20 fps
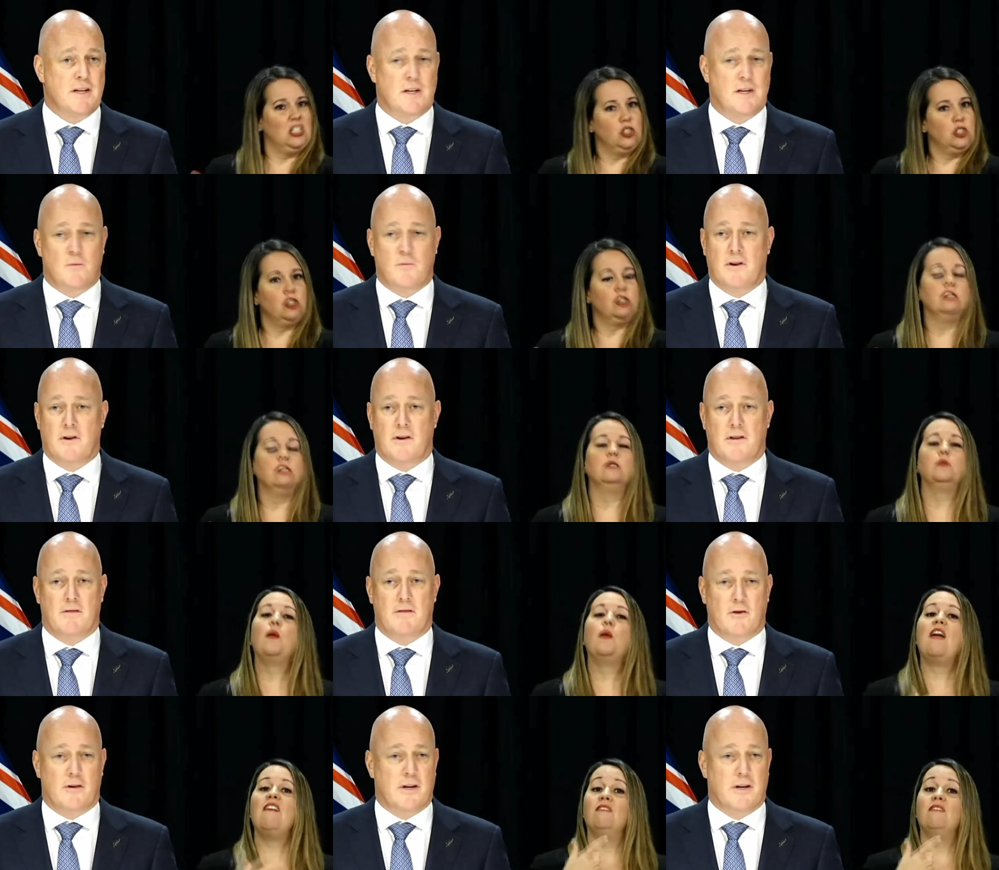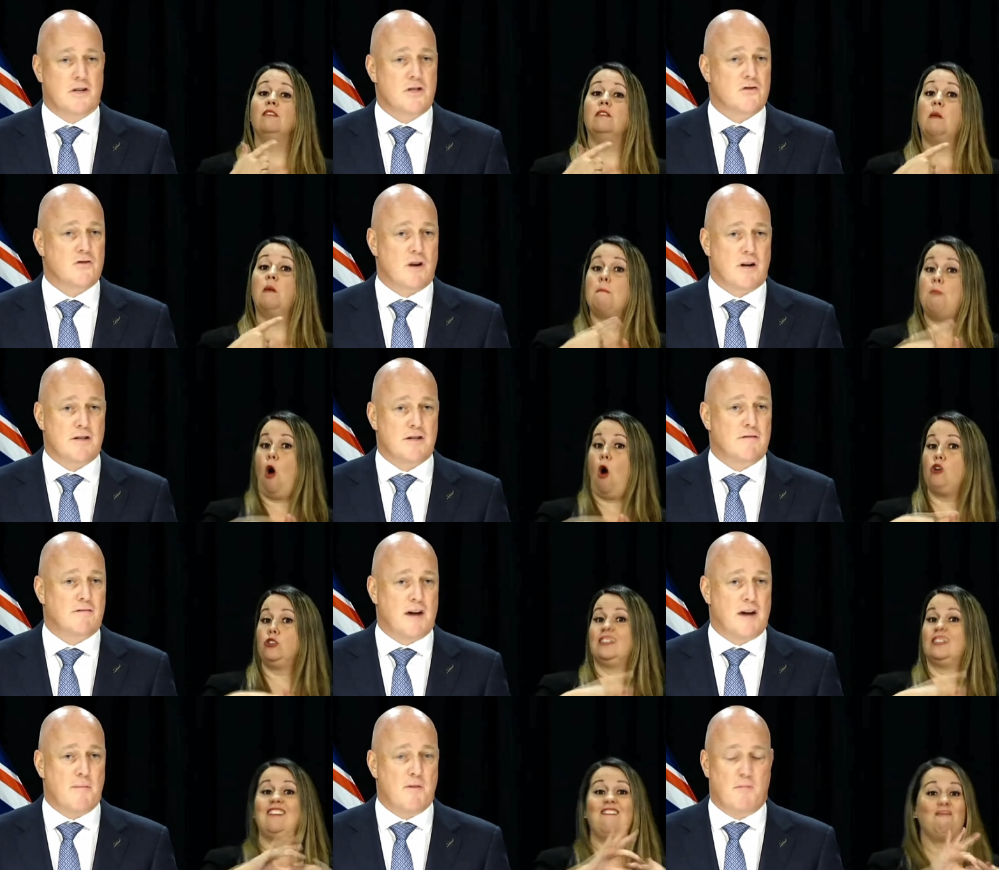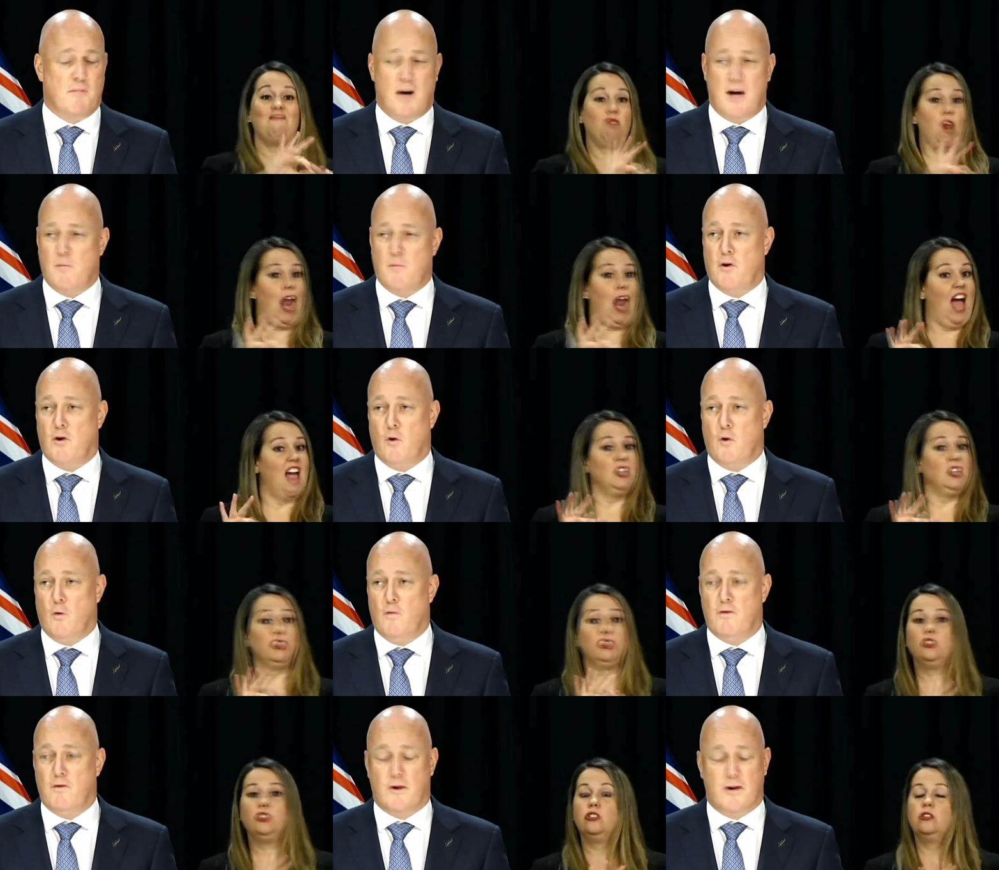Speaker 1: We're in a very constructive frame of mind. We're
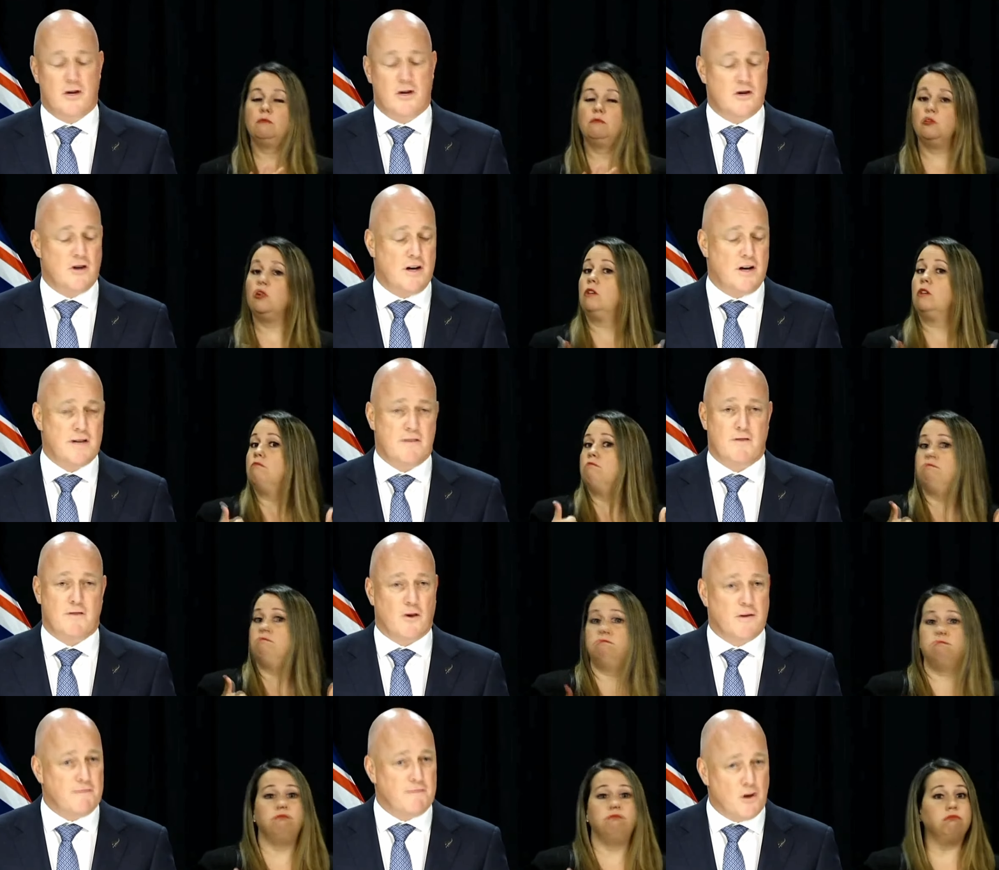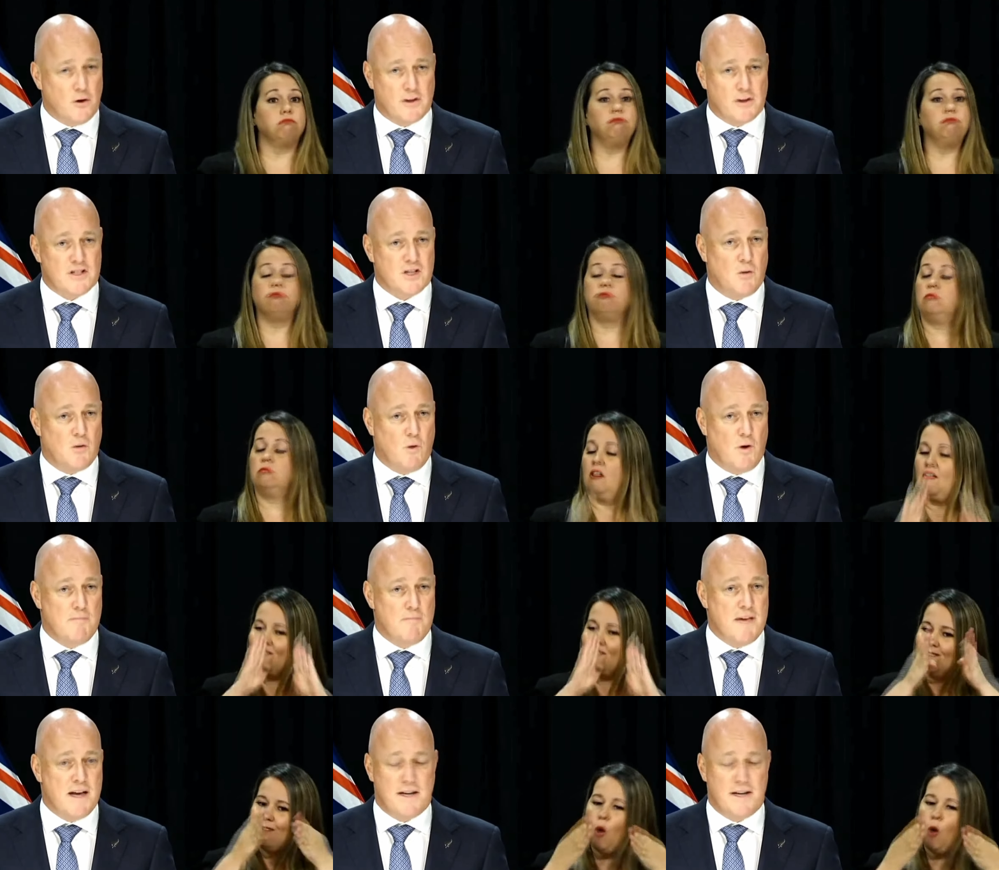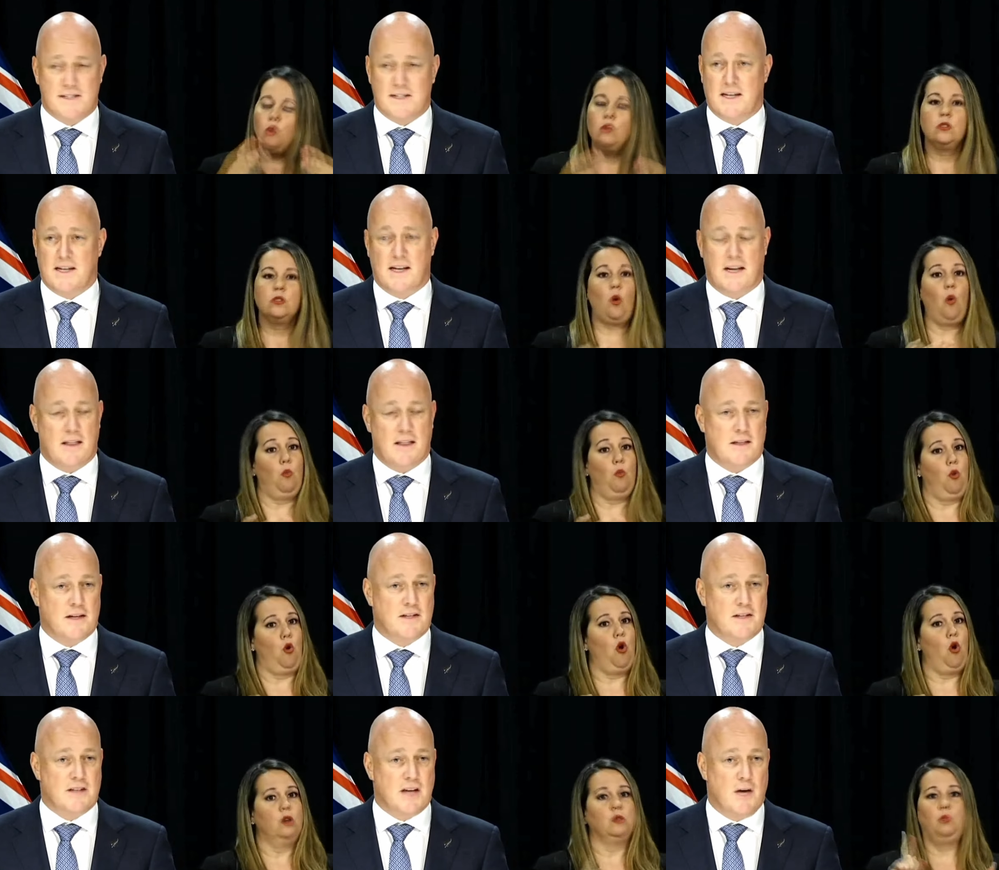all very united, very focused on what matters and getting
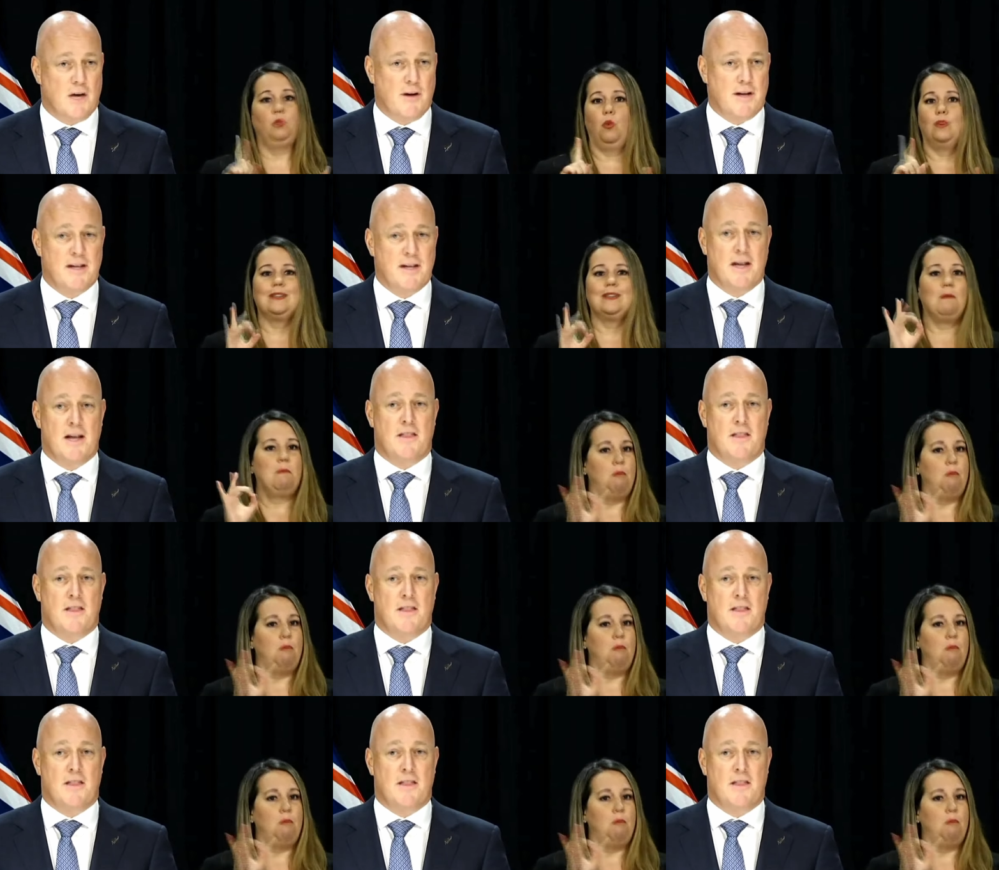things going.